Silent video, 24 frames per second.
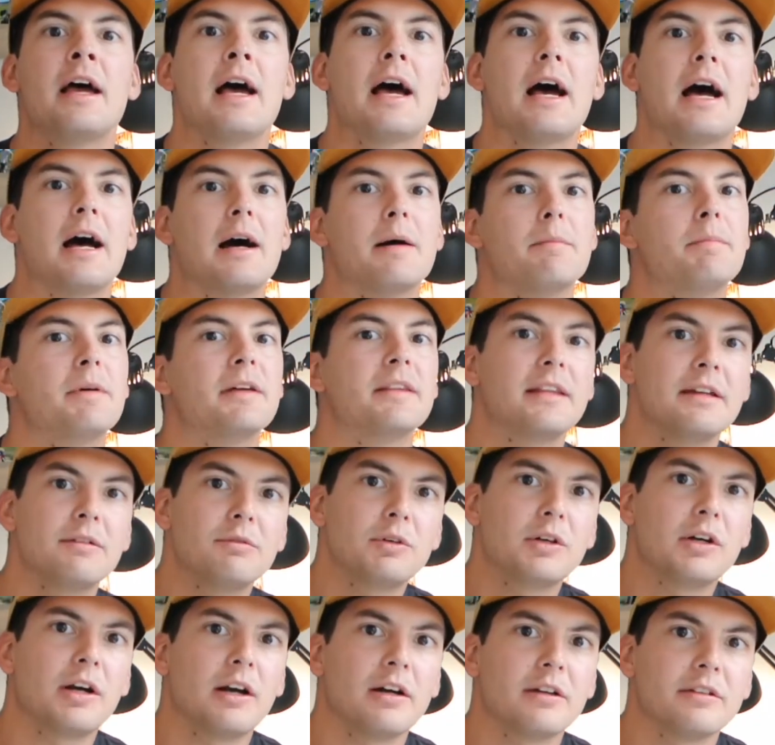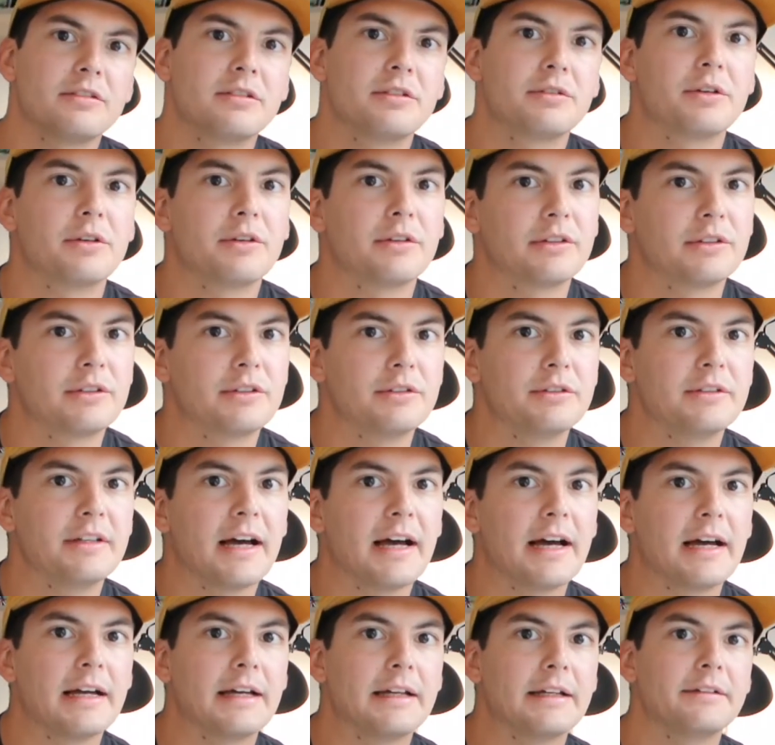but then we're also going to
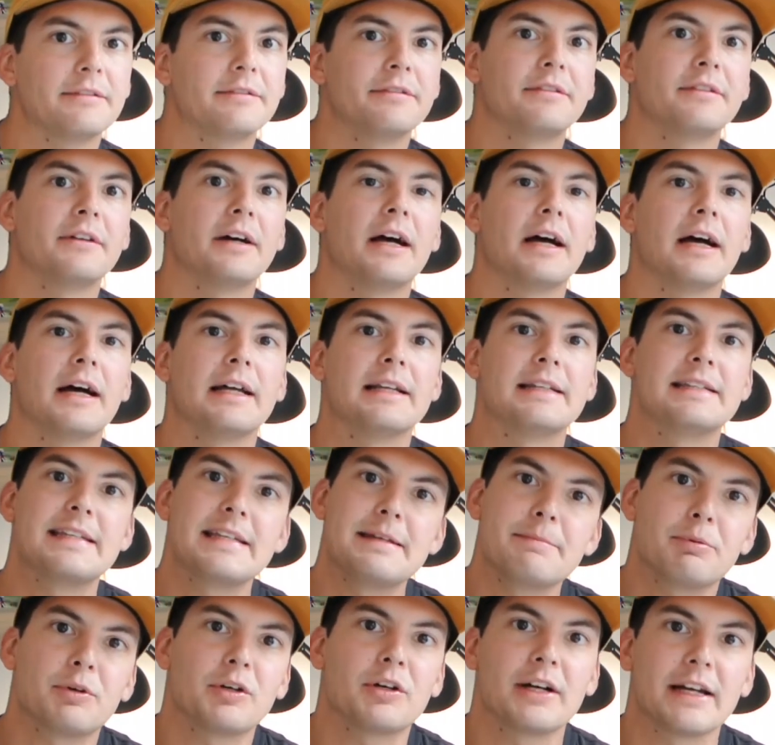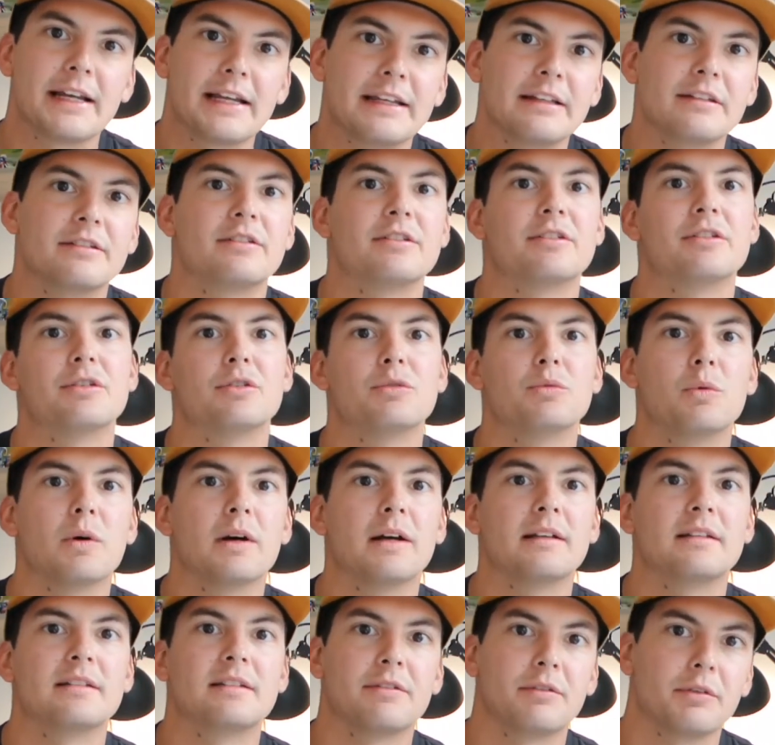dive deeper into
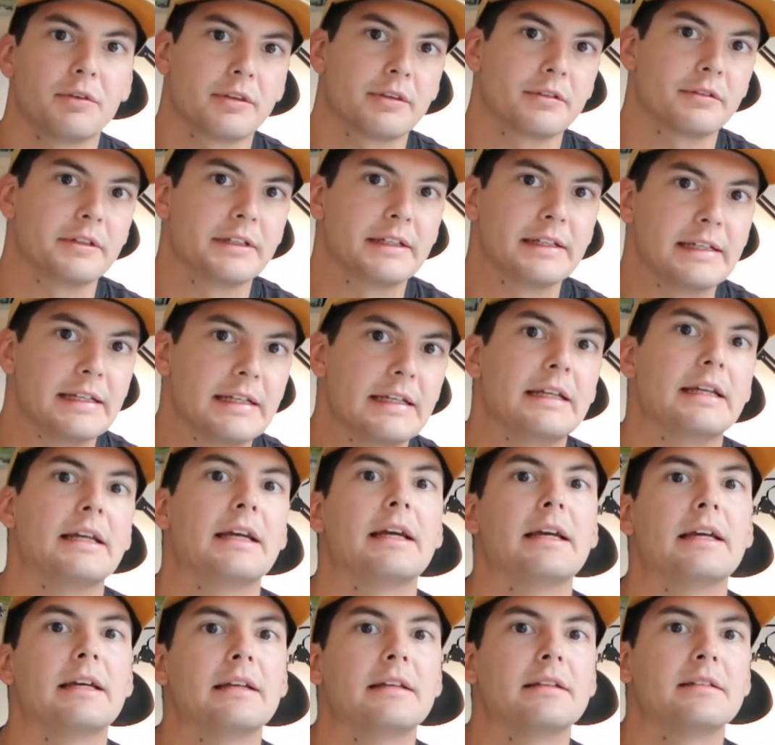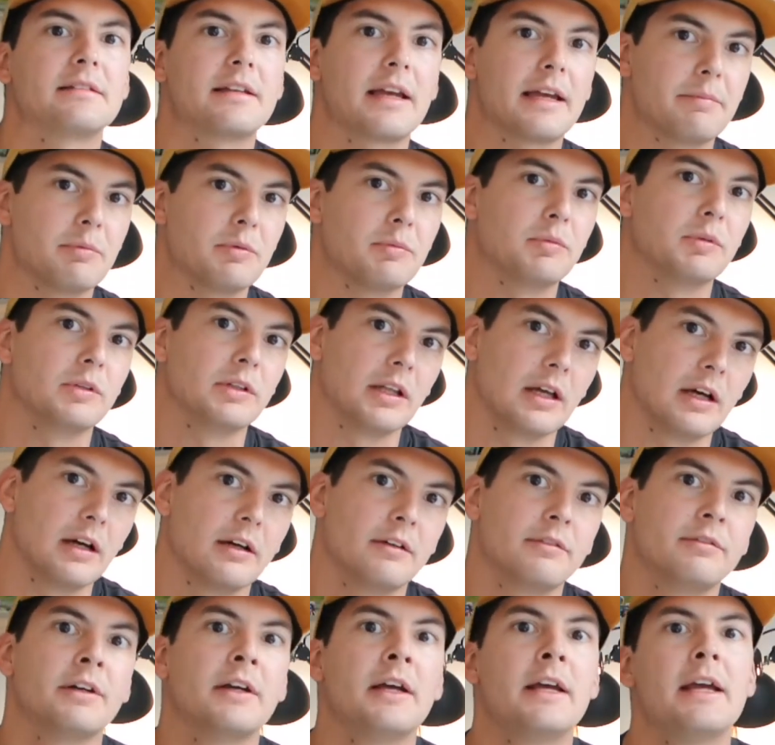what Civil 3D is capable
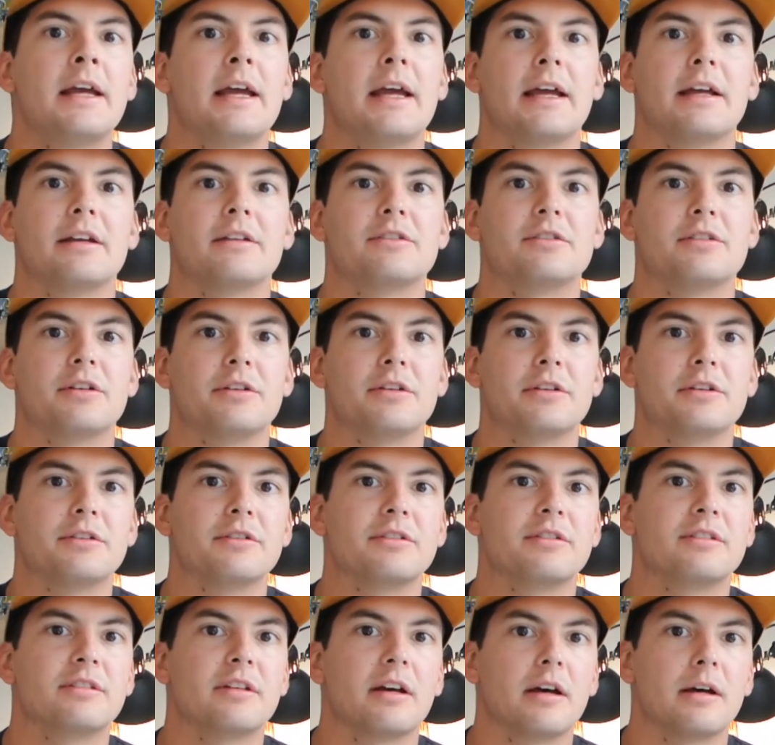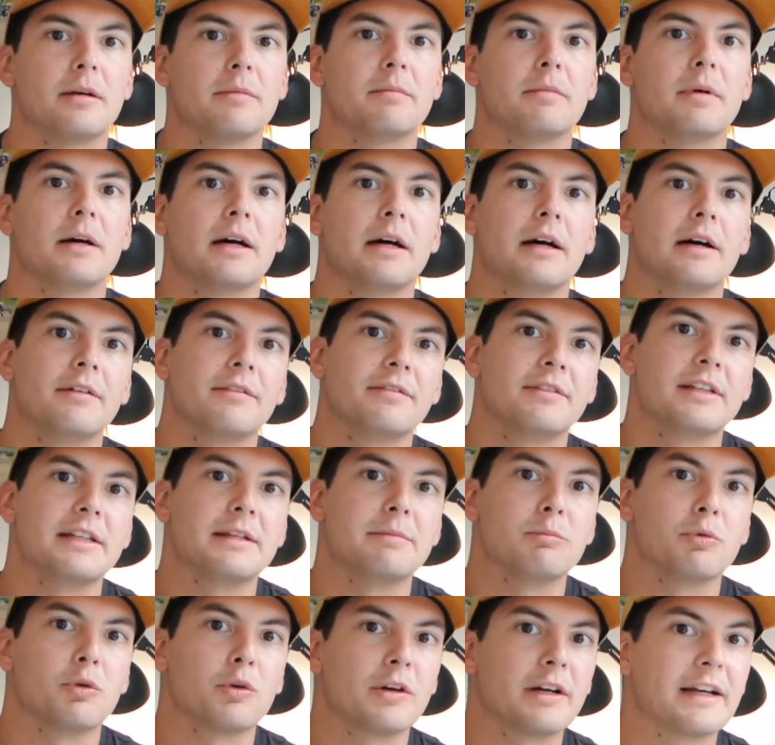of and show you some of the
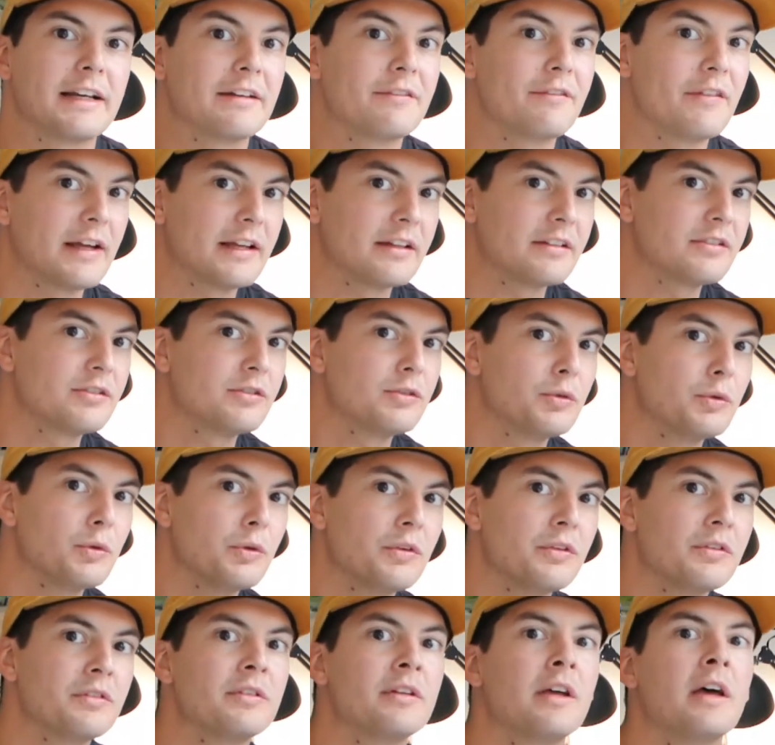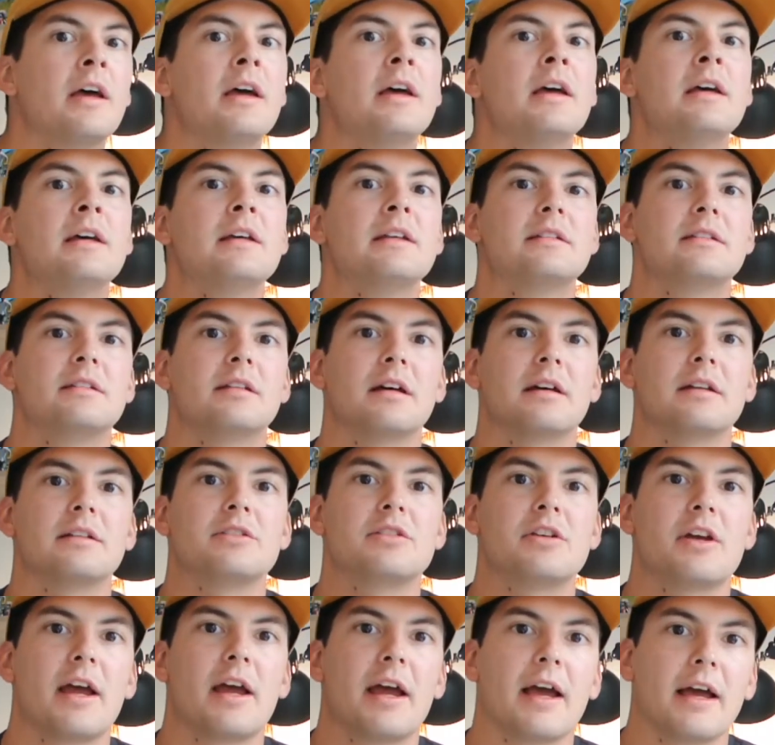more advanced tools
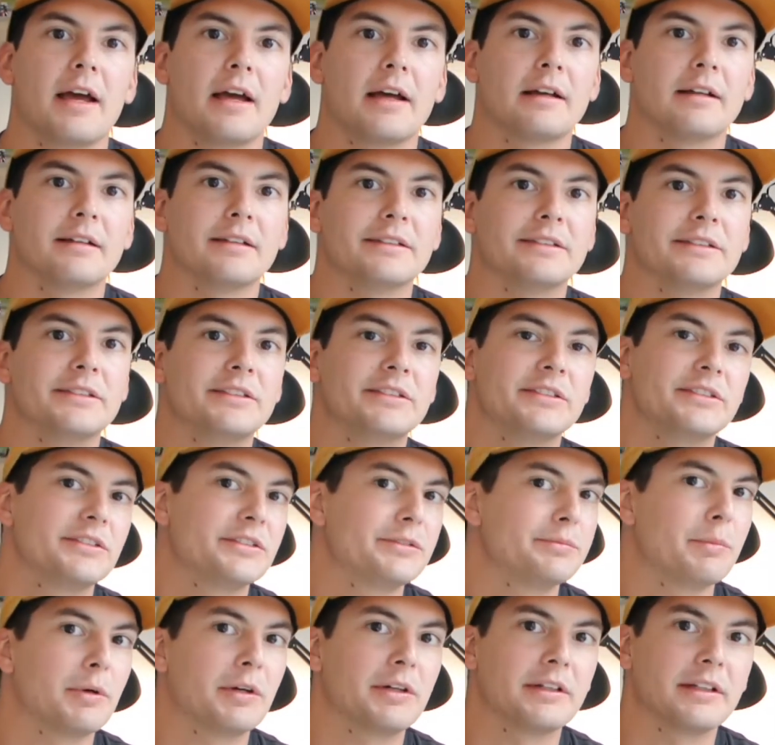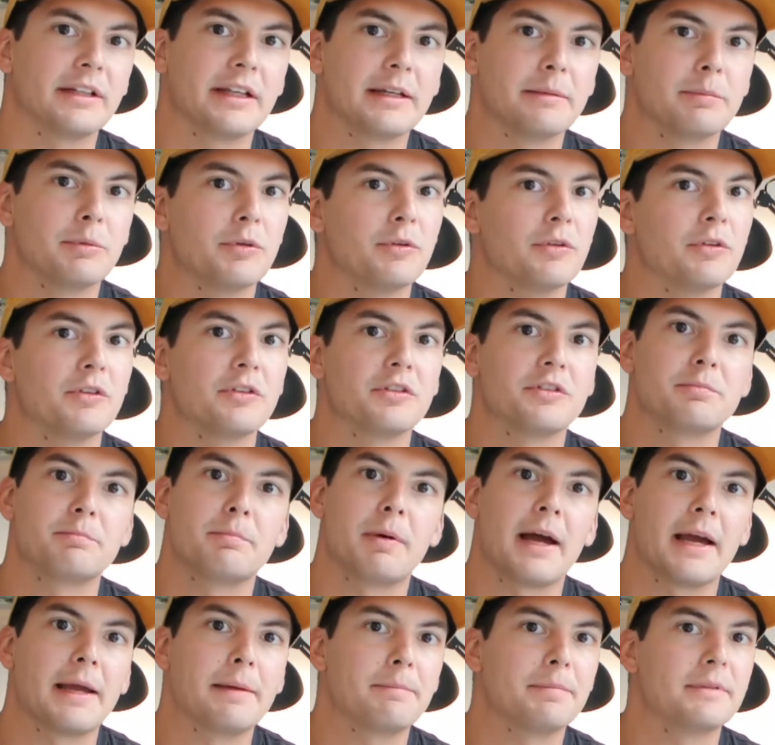such as smart labels,
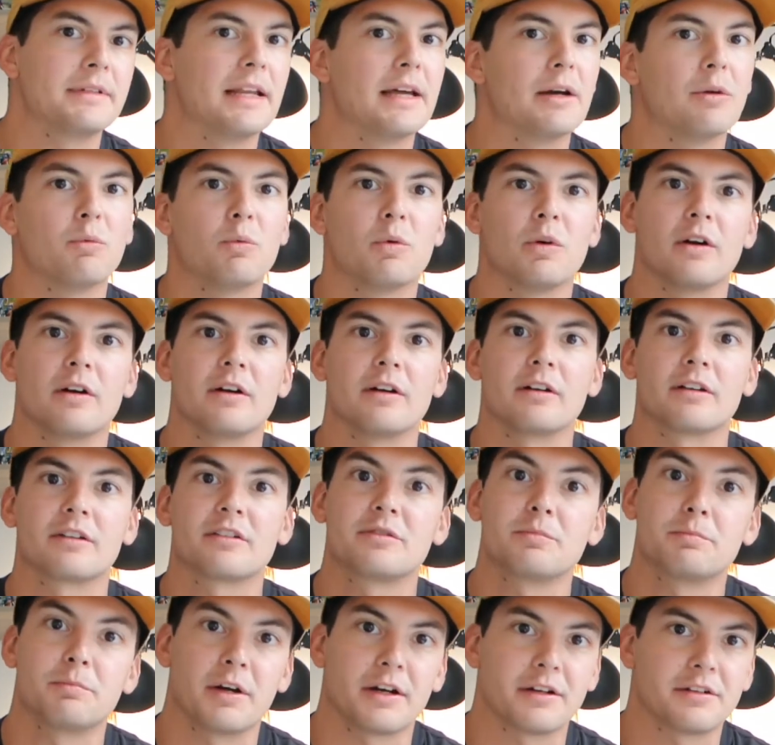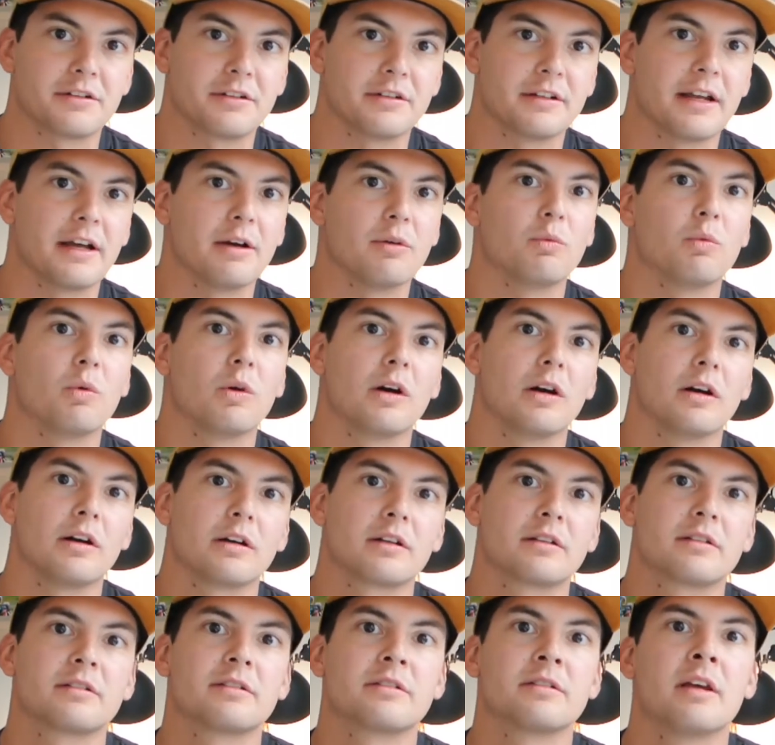pipe networks, pressure
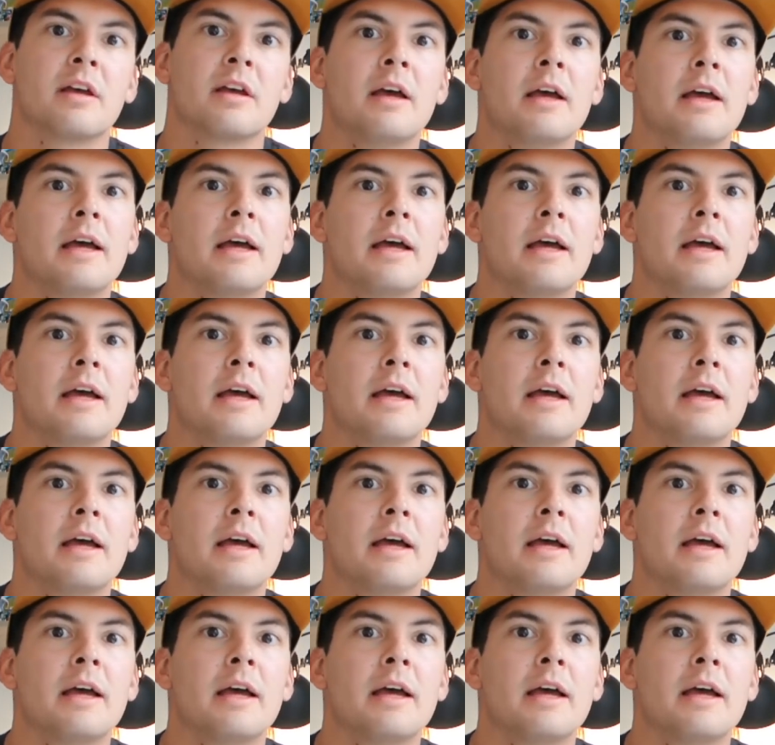networks.